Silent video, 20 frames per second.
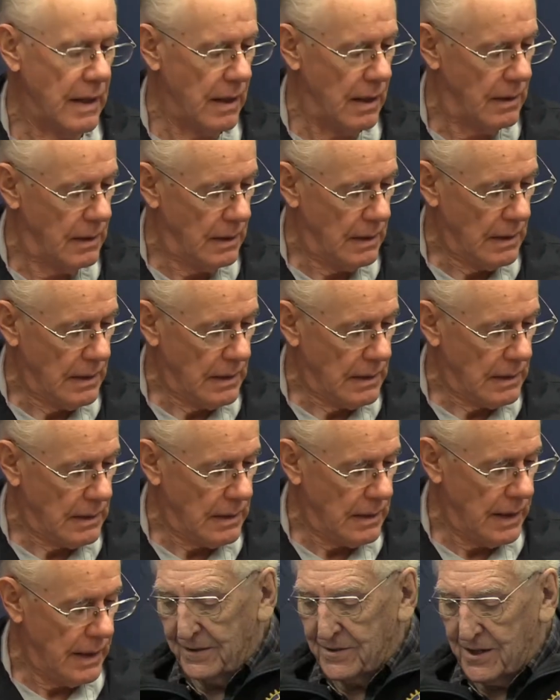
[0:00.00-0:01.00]
Yeah, this is
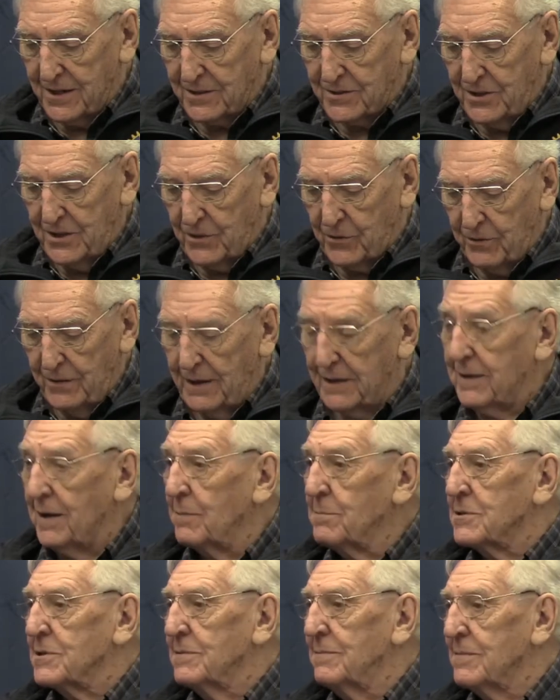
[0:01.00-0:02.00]
where the 63
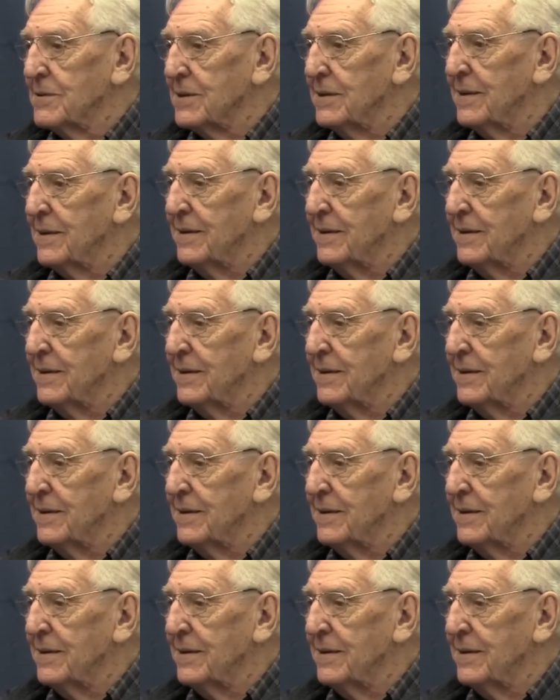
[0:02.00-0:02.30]
clubs comes in.